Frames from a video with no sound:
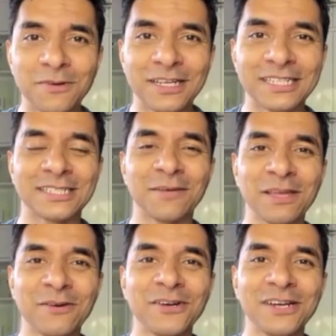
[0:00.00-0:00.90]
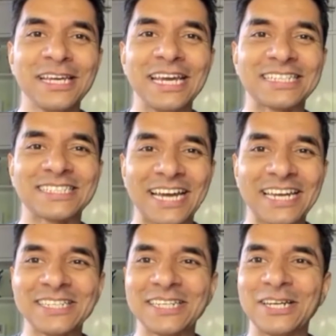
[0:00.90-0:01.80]
it's something really
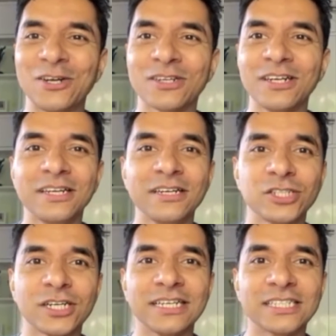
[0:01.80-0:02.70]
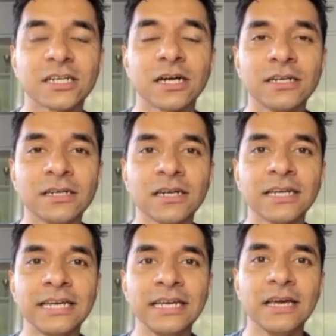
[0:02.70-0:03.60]
exciting today. Dr. Dheerja is
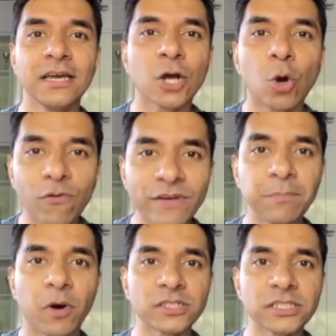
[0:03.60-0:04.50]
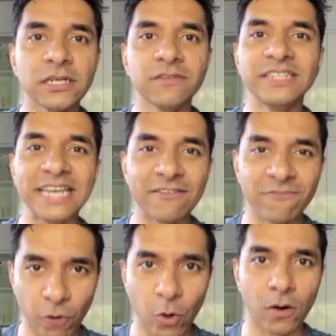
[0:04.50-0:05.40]
currently COVID positive day
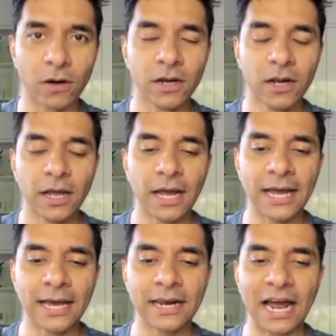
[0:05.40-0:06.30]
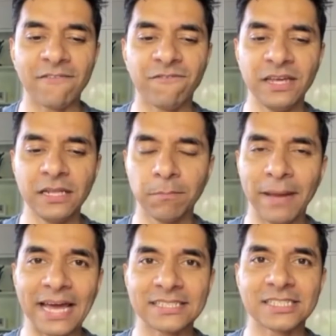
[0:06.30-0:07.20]
4. And I feel
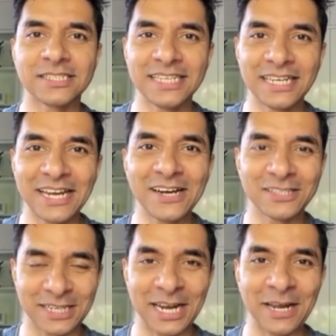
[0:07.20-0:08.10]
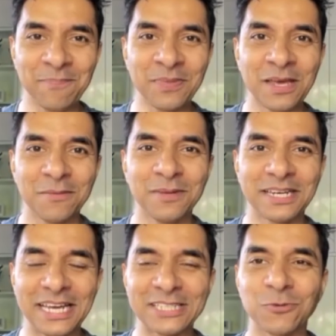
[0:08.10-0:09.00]
bad stealing her time. But
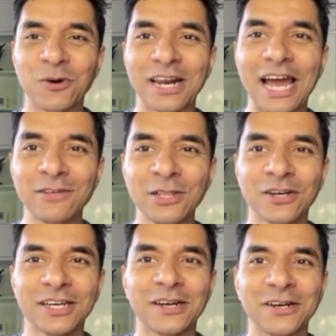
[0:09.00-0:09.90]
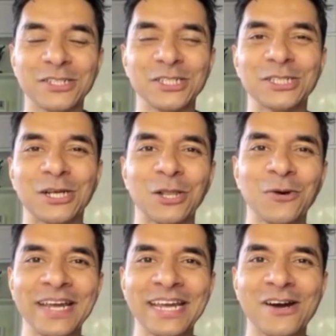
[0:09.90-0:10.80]
guess what? Have a look at her. She's
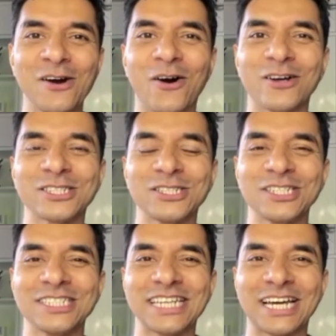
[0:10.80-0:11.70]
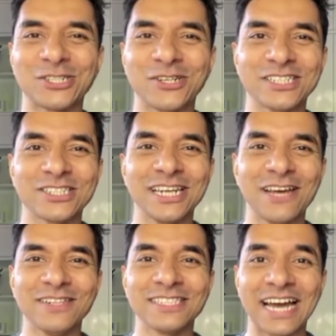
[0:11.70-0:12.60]
glowing. Her oxygen saturation
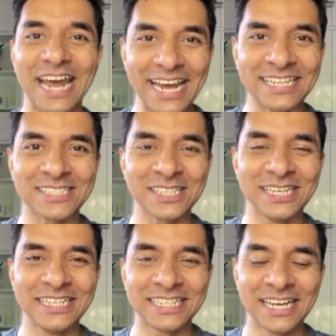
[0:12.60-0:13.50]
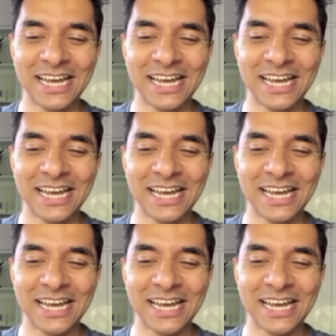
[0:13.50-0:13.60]
levels are excellent.